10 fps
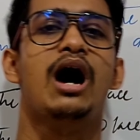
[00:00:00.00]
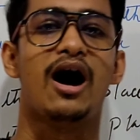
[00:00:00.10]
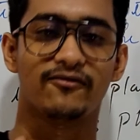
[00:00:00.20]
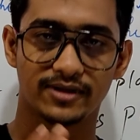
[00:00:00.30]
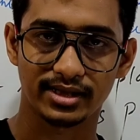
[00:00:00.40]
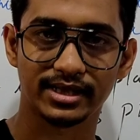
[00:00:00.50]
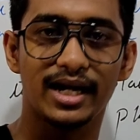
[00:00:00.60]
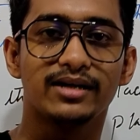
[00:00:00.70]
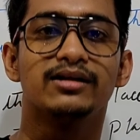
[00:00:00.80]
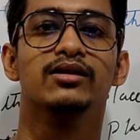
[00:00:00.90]
After
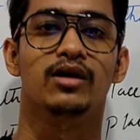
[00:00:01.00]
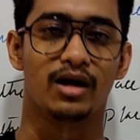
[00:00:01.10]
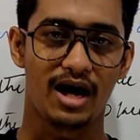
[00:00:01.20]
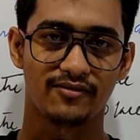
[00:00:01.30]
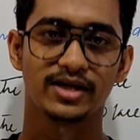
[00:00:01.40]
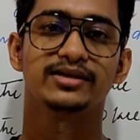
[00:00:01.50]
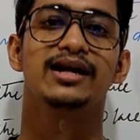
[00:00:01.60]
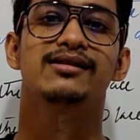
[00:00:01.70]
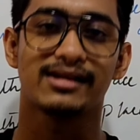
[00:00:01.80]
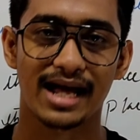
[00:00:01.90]
that
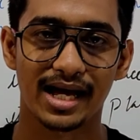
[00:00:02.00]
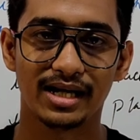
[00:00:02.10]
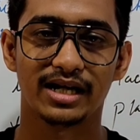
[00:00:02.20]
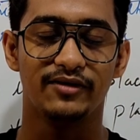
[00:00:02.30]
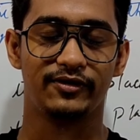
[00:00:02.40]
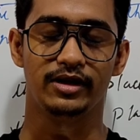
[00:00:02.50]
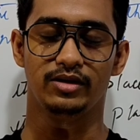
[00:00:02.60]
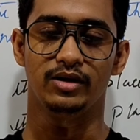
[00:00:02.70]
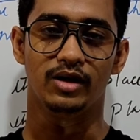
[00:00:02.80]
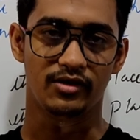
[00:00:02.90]
trial, if
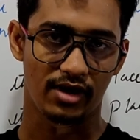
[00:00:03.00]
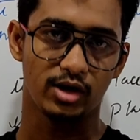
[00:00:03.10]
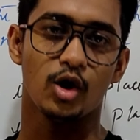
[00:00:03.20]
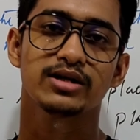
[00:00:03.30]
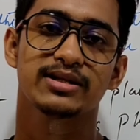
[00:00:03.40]
you are not